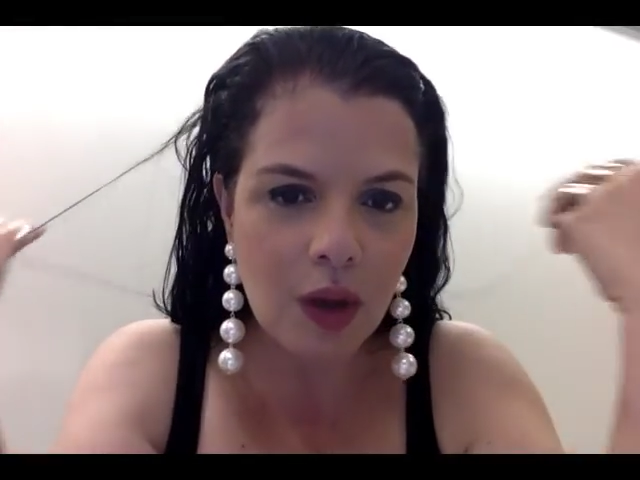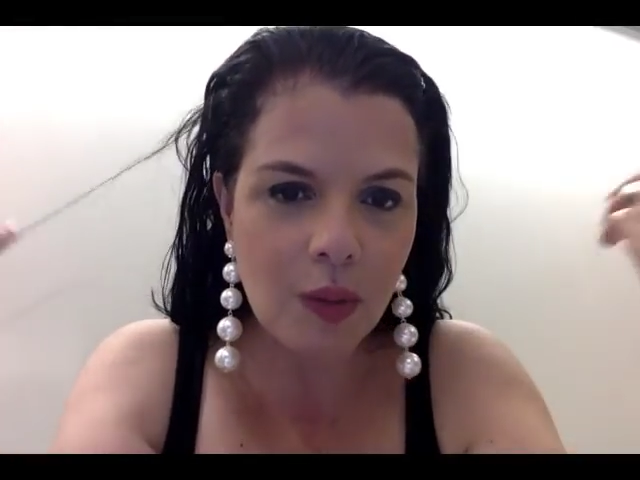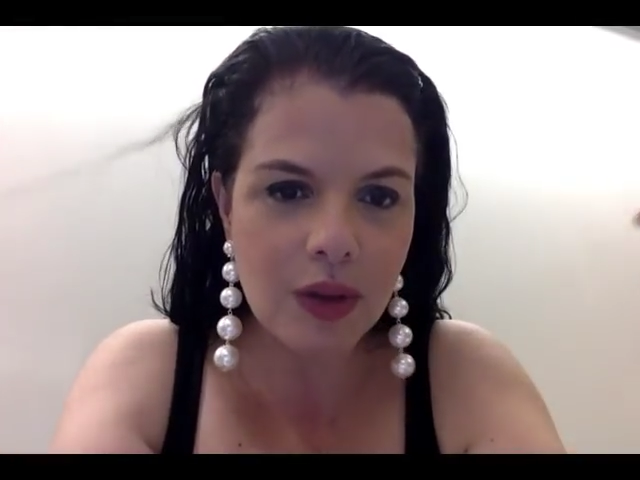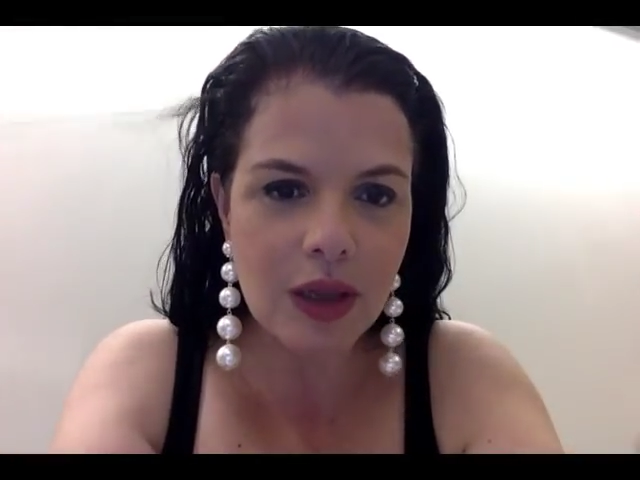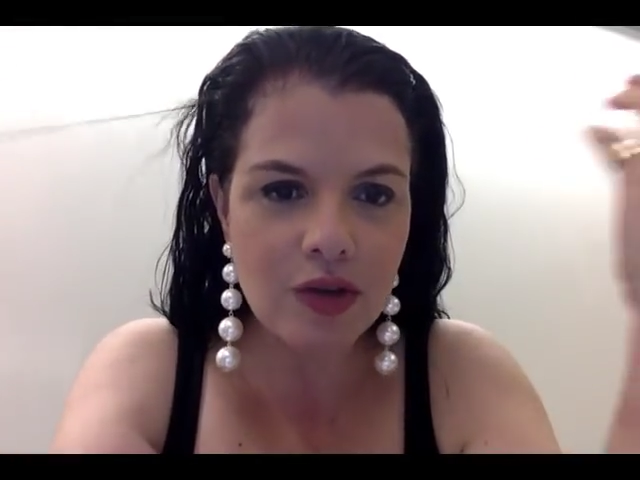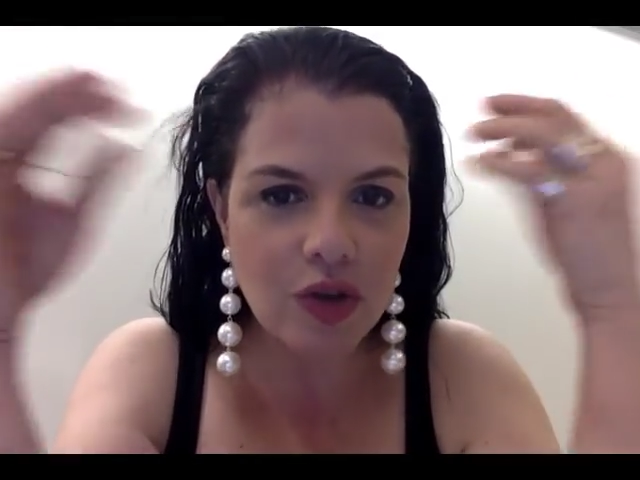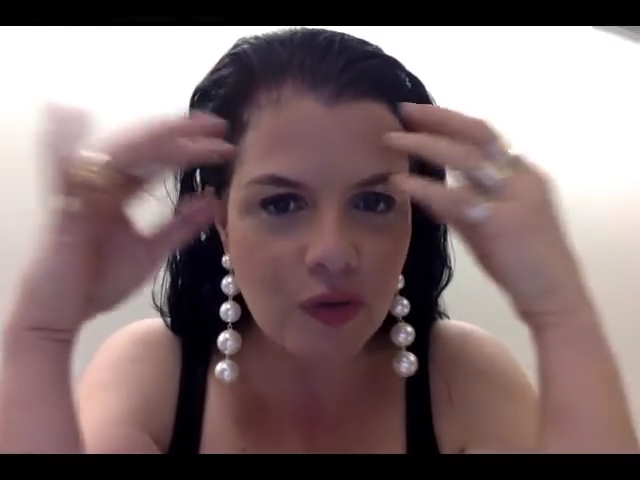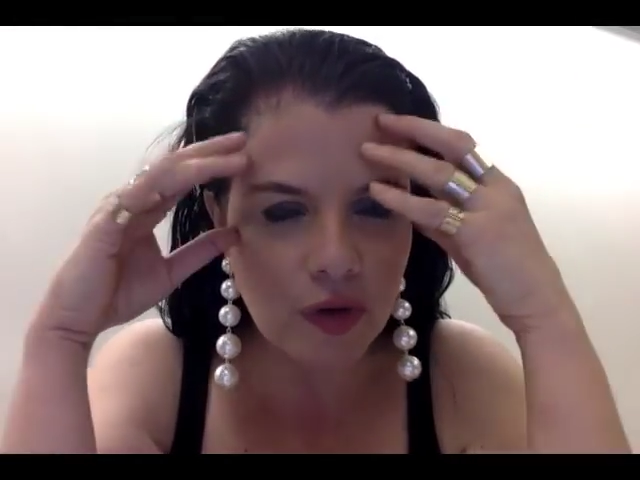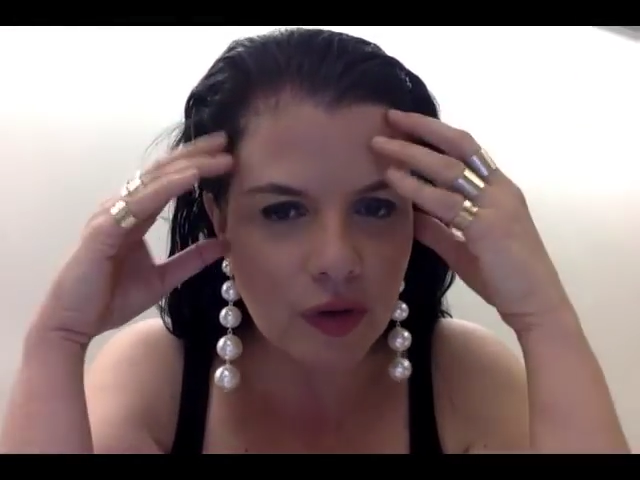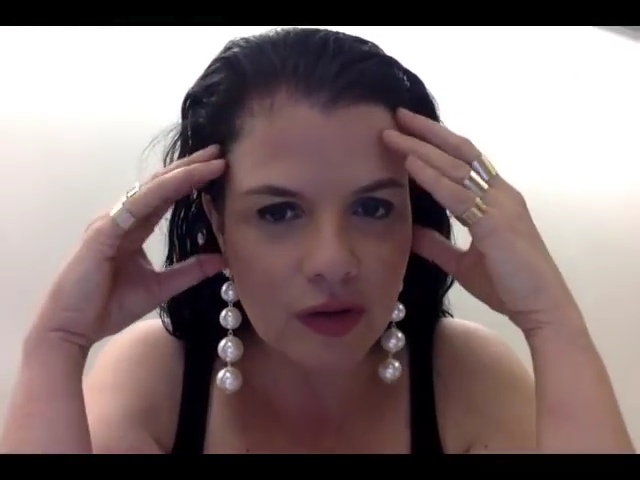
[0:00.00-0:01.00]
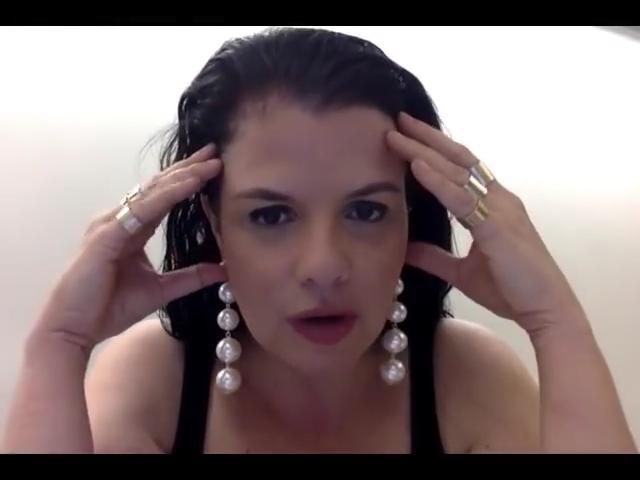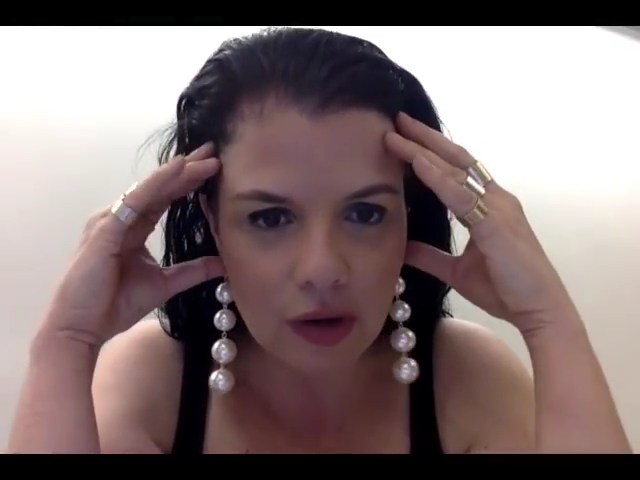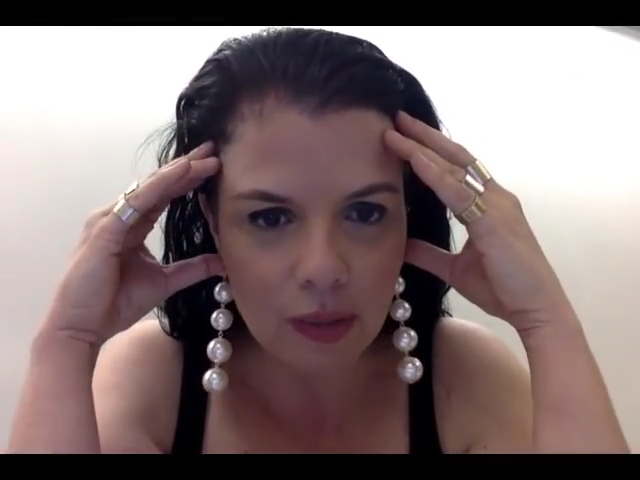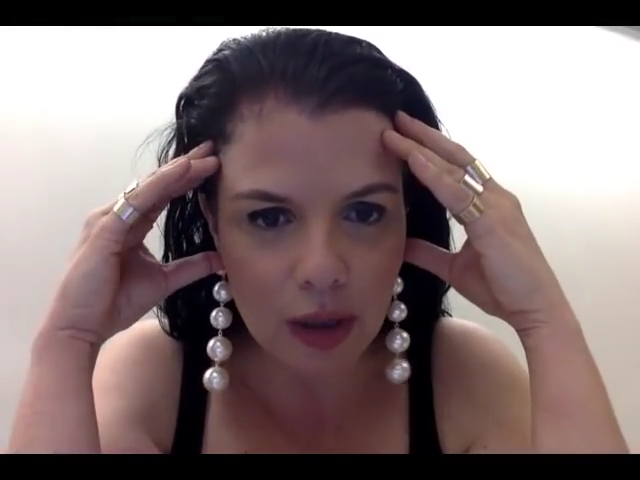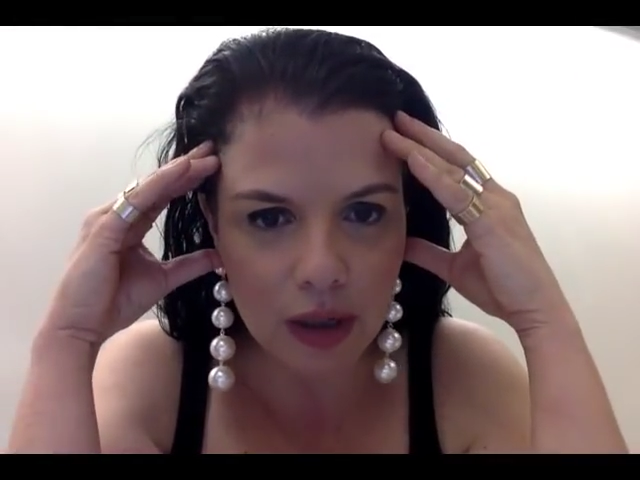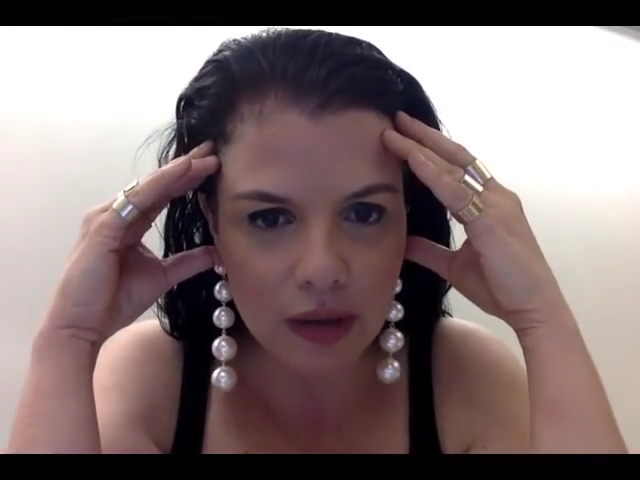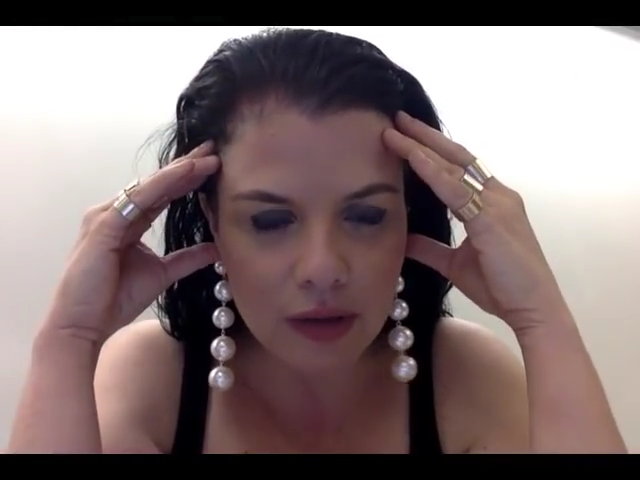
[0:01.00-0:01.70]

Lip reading: but that she feels in her mind,